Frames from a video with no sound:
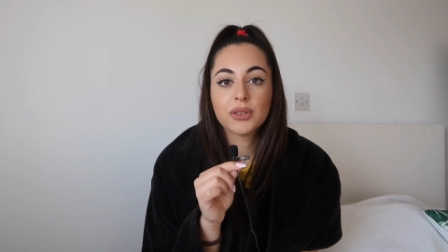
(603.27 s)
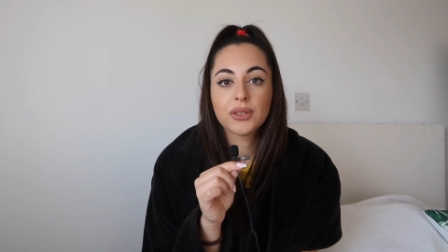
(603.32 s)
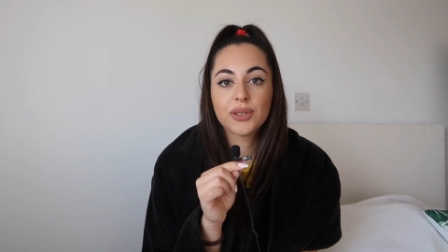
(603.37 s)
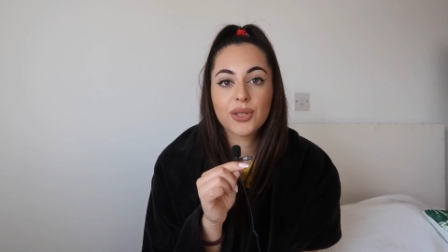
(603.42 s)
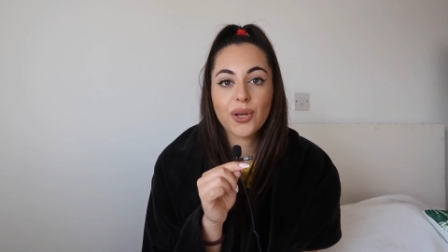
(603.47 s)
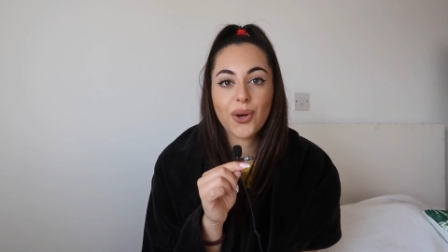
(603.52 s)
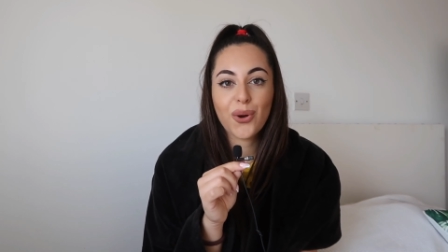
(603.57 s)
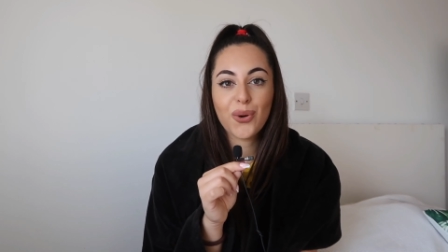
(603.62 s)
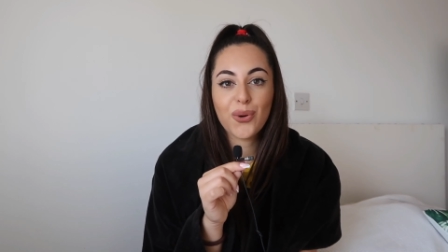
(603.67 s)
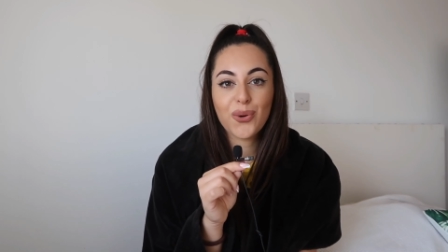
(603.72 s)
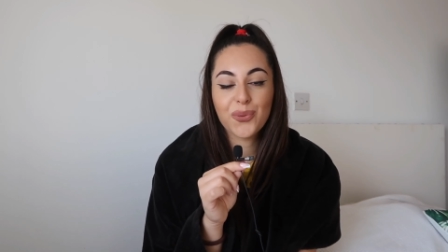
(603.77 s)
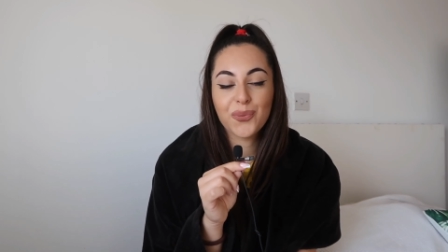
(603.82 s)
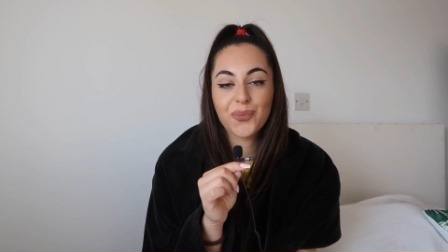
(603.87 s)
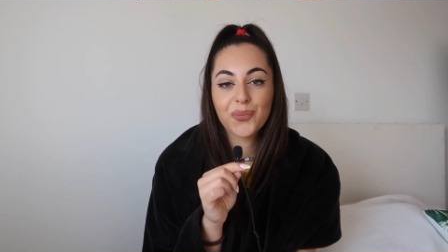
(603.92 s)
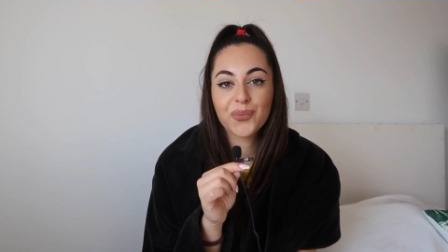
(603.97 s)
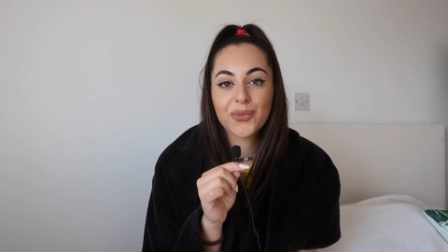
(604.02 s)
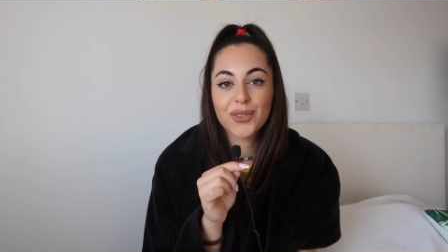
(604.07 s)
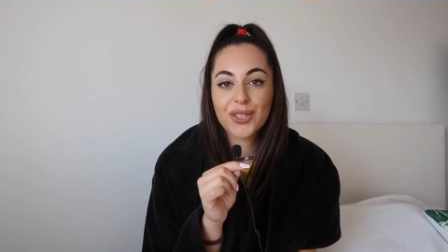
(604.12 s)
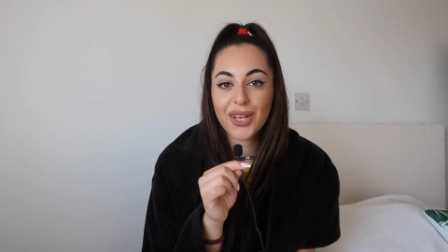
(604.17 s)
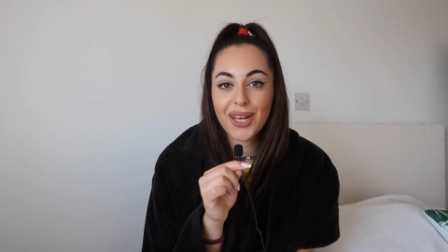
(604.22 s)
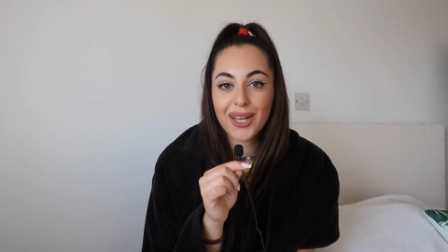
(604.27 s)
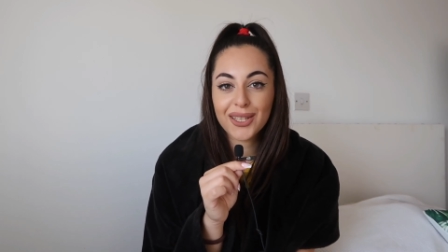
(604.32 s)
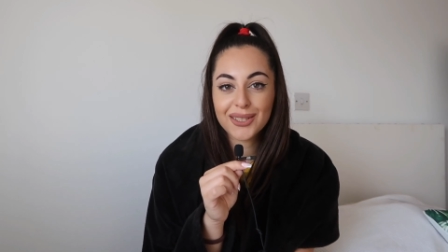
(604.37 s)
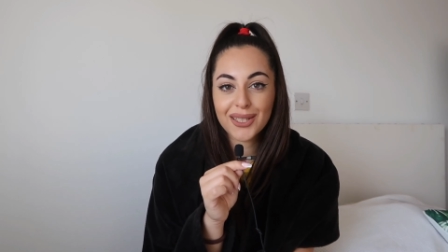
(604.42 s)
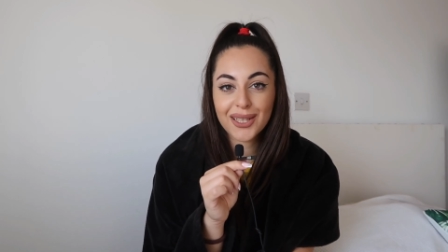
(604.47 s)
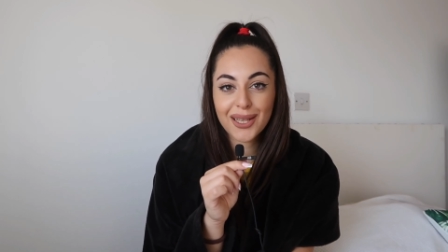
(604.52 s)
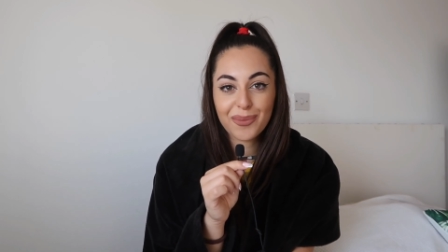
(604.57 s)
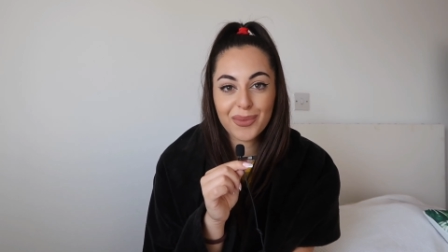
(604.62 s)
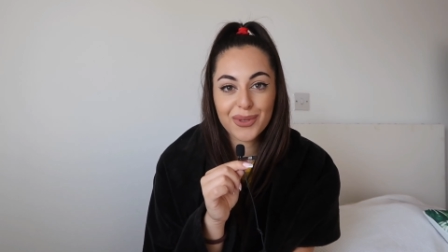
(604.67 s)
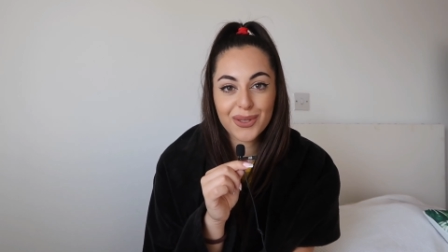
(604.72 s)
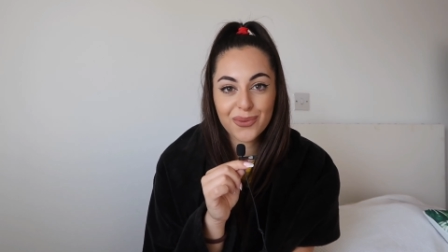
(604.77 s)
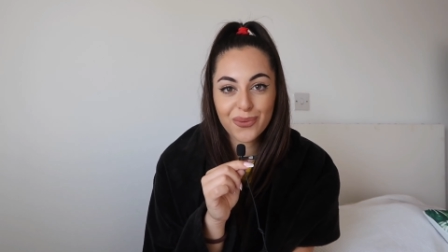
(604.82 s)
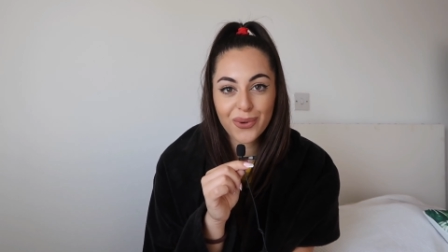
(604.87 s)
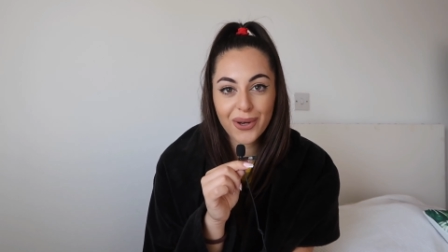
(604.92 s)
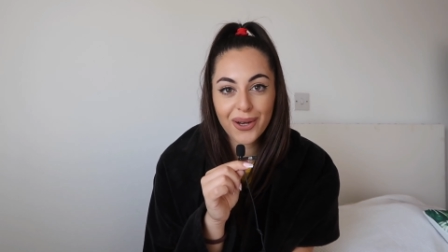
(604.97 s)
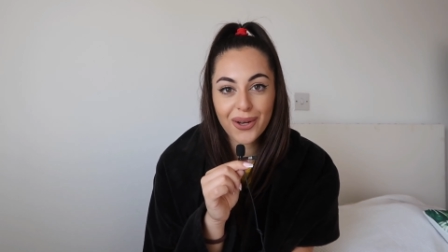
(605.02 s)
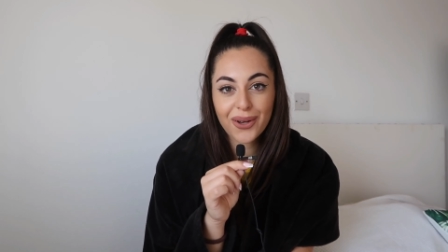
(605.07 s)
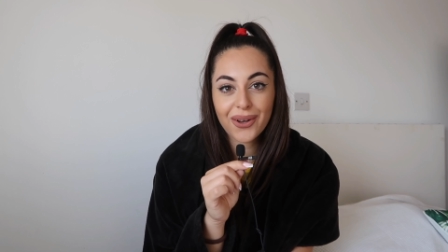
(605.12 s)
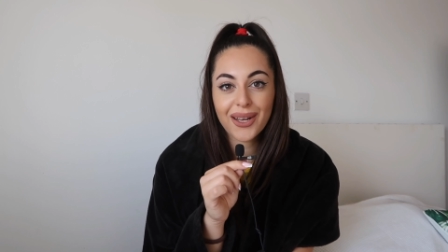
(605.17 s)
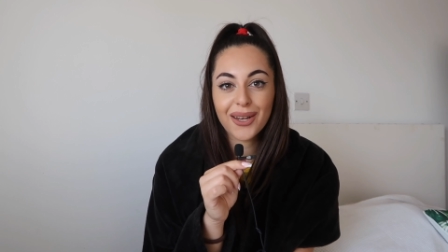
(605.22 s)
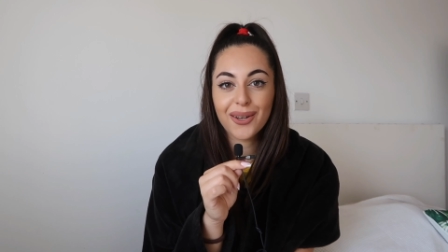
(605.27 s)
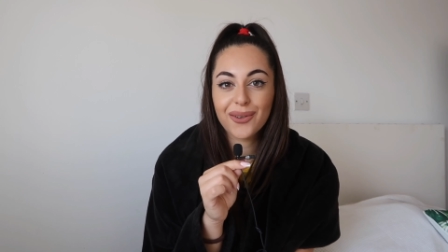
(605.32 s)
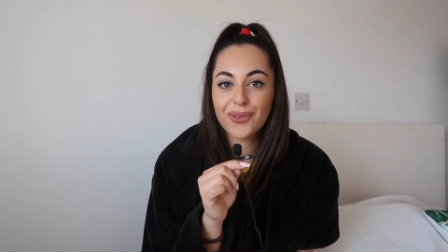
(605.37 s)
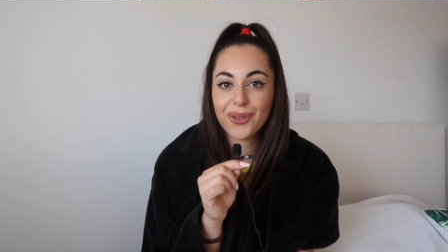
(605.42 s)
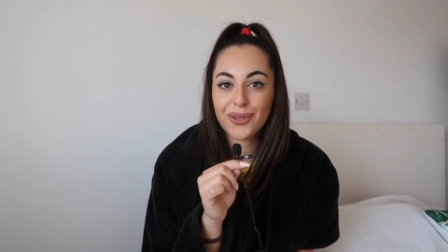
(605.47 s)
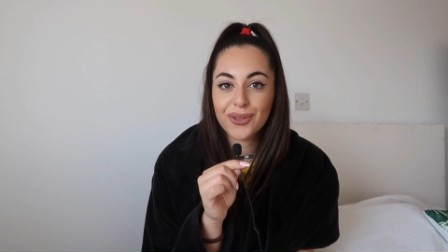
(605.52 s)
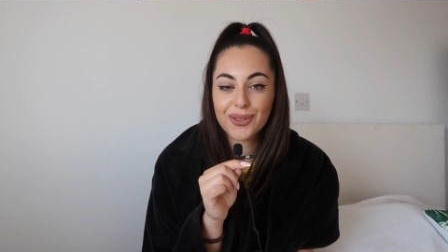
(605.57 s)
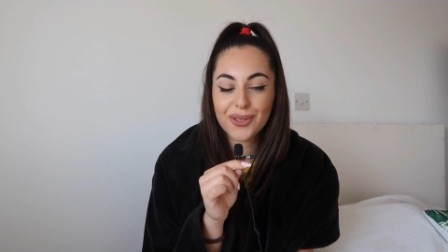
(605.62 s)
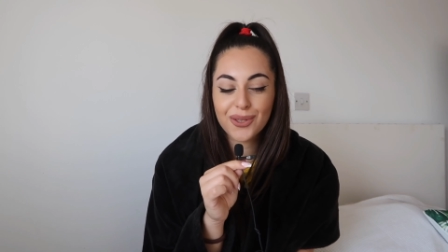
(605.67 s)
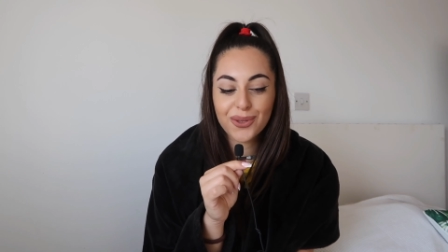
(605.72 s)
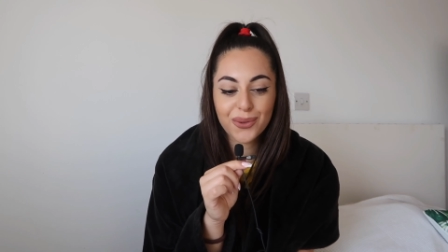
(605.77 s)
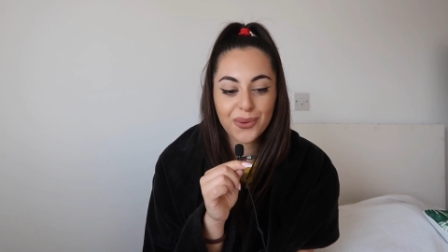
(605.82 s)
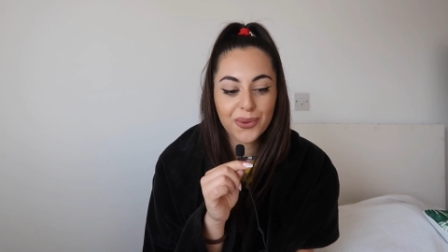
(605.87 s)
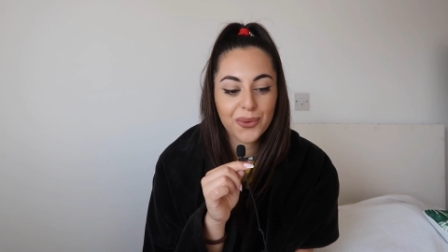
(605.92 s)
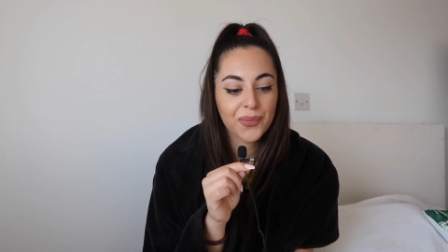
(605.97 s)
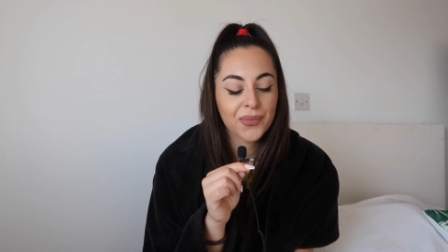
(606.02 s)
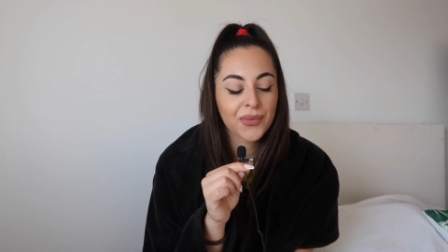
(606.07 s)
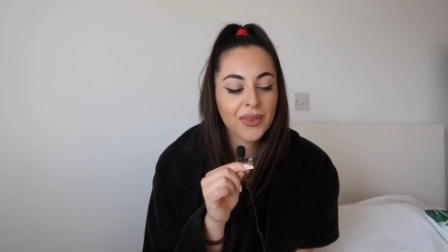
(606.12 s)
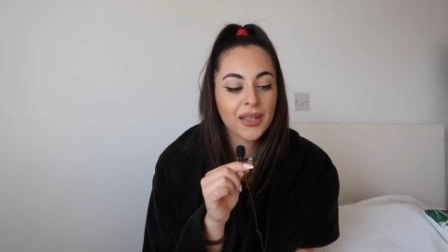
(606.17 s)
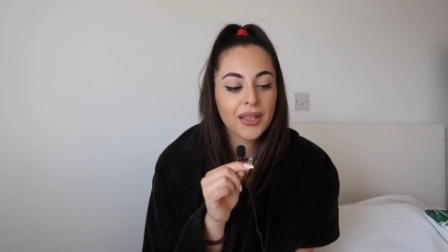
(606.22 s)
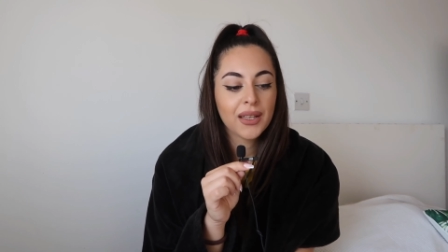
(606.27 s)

So shout out to them as well. I love y'all too.